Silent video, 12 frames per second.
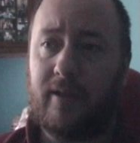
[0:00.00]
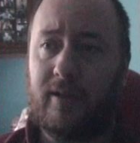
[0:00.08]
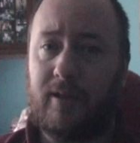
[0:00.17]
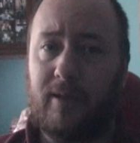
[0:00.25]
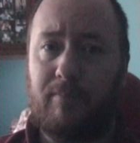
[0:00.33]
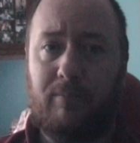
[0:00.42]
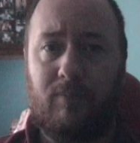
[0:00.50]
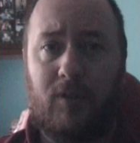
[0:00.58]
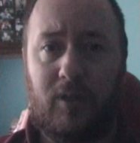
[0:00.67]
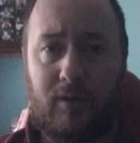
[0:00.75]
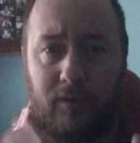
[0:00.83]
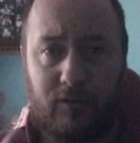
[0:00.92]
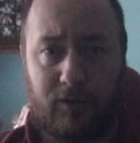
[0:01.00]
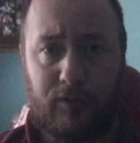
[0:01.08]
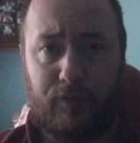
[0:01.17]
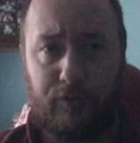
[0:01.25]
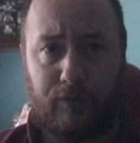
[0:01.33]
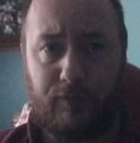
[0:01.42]
Though this
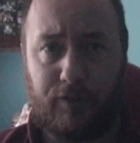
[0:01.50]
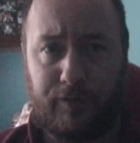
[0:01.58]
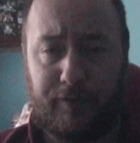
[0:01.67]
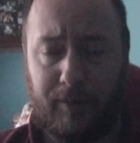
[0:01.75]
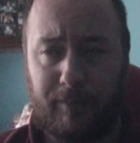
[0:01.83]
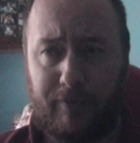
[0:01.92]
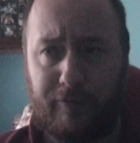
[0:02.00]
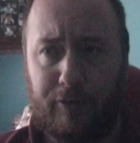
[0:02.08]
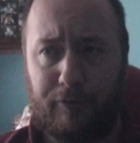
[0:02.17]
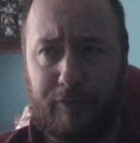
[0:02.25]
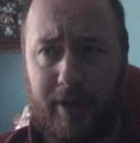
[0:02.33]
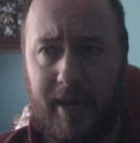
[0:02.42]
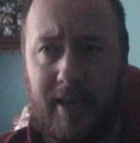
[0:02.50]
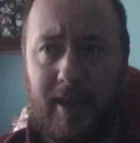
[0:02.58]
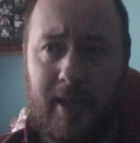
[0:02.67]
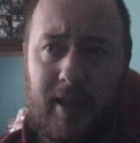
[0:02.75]
is obviously filmed in 4:3,